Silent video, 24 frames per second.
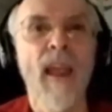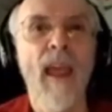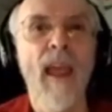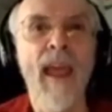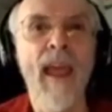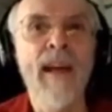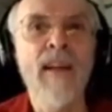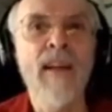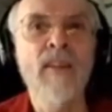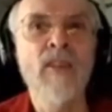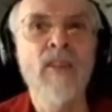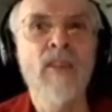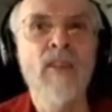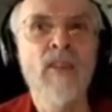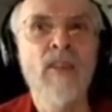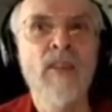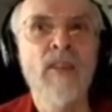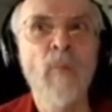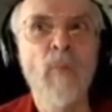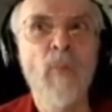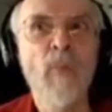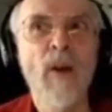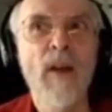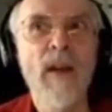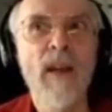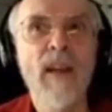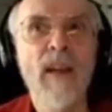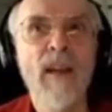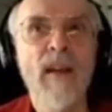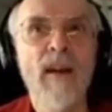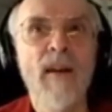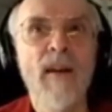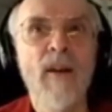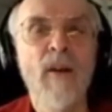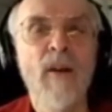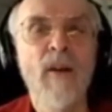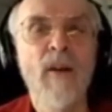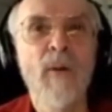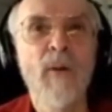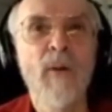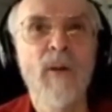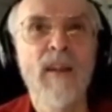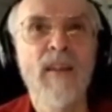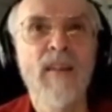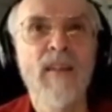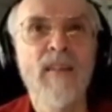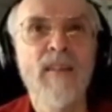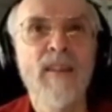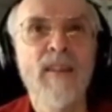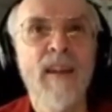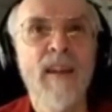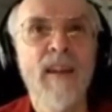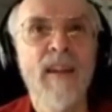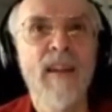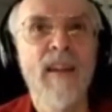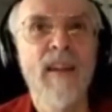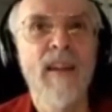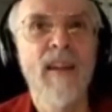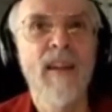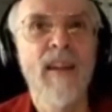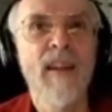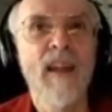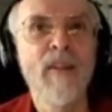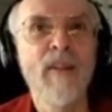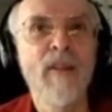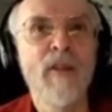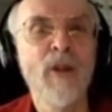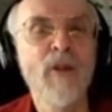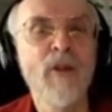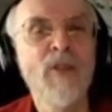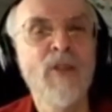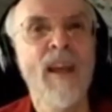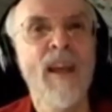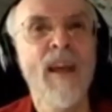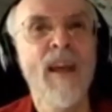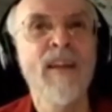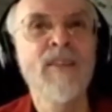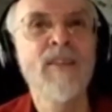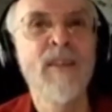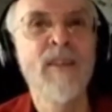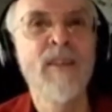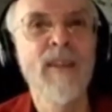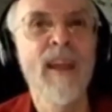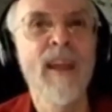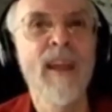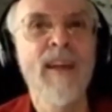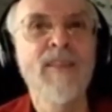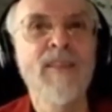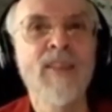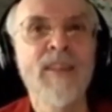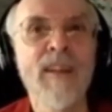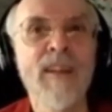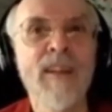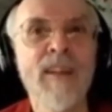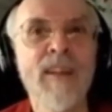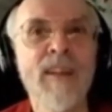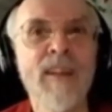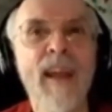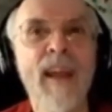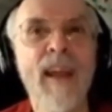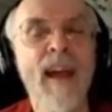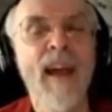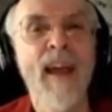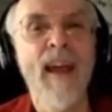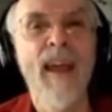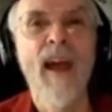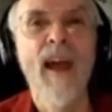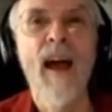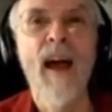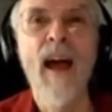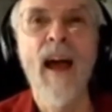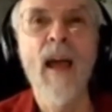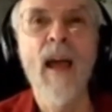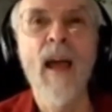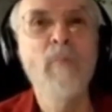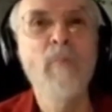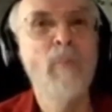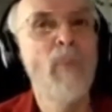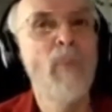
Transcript: as somebody who is an enthusiast of the SCA, I'm